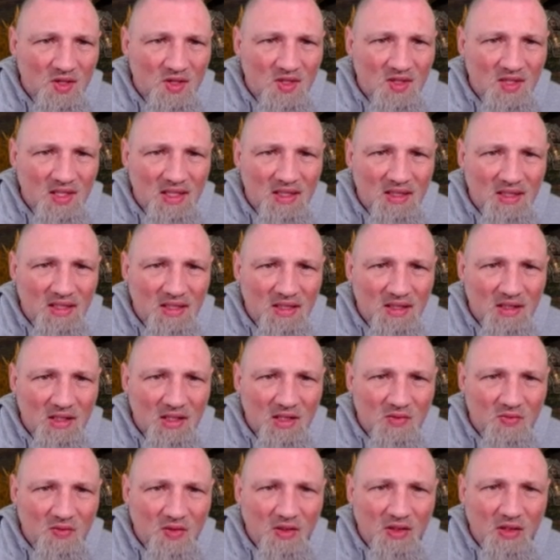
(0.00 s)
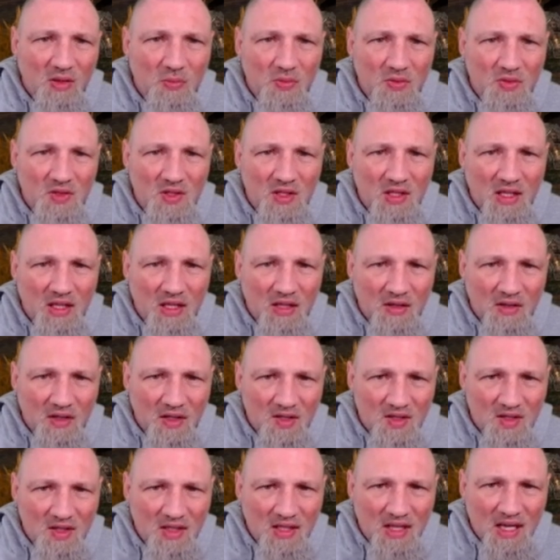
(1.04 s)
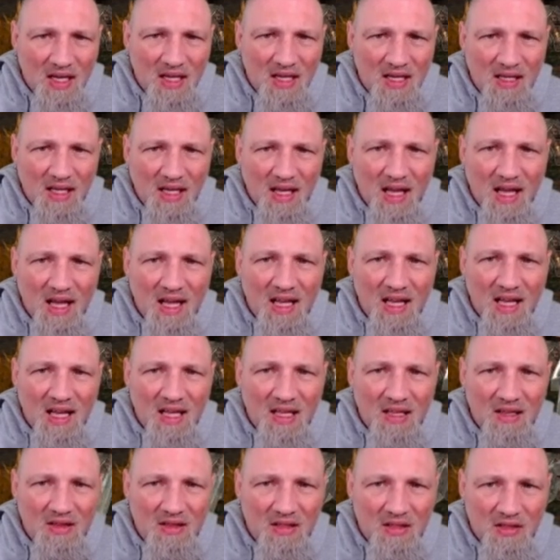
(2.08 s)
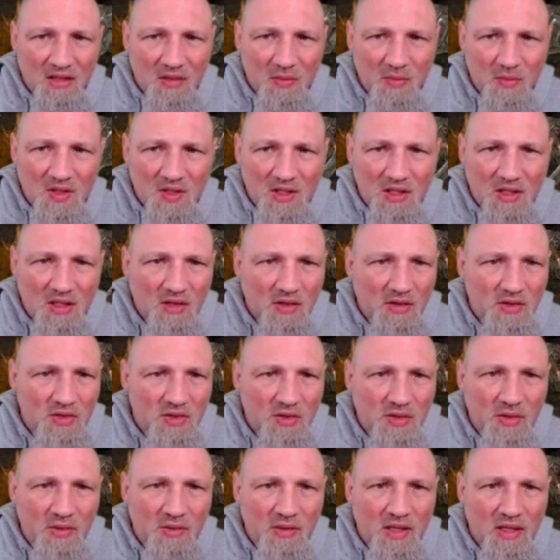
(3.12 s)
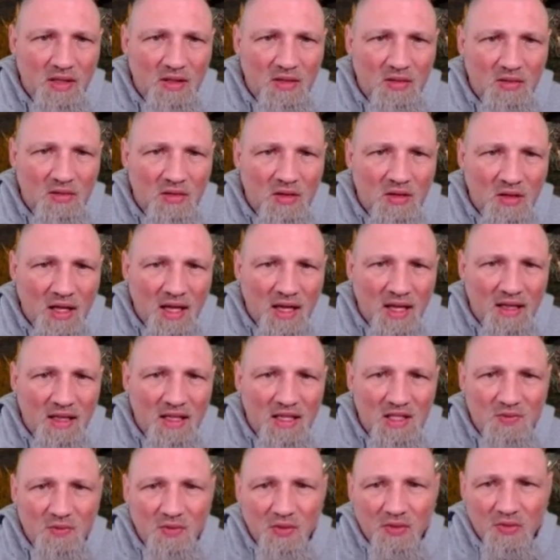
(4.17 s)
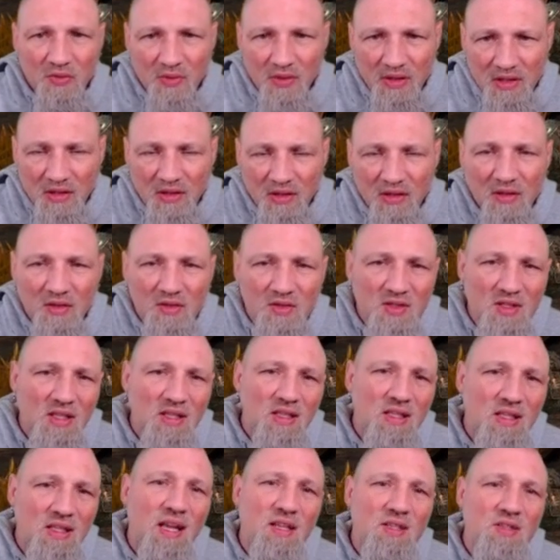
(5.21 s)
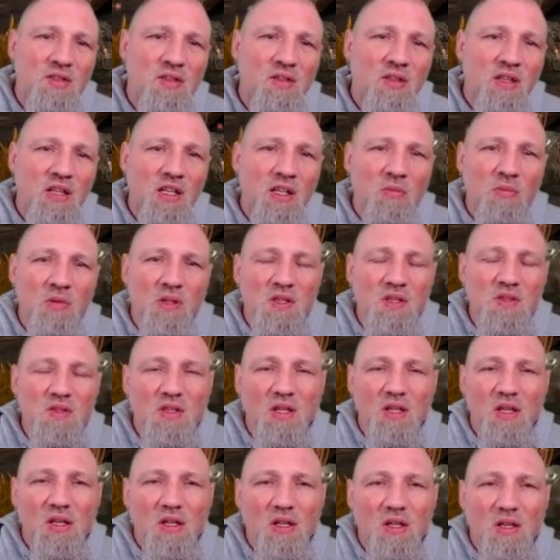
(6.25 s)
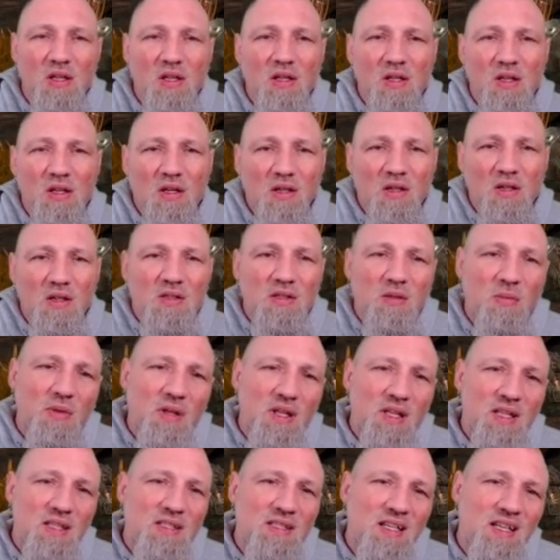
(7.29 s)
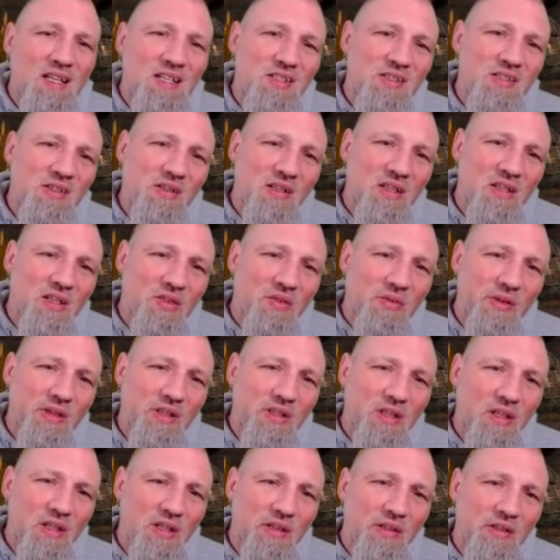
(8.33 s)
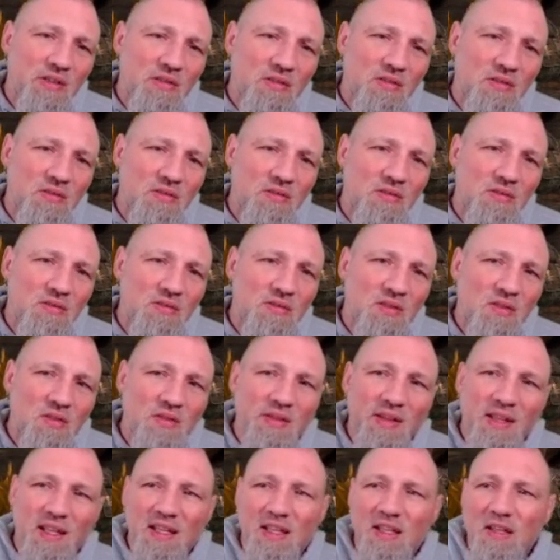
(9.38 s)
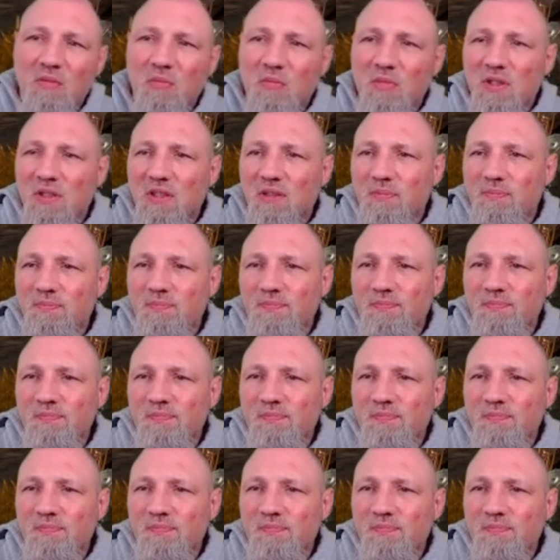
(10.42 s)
ascended, does 50% increase attack and 30% increase crit rate on all allies for 3 turns and attacks all enemies. So, I mean, that's nice you get a 3-turn on that, but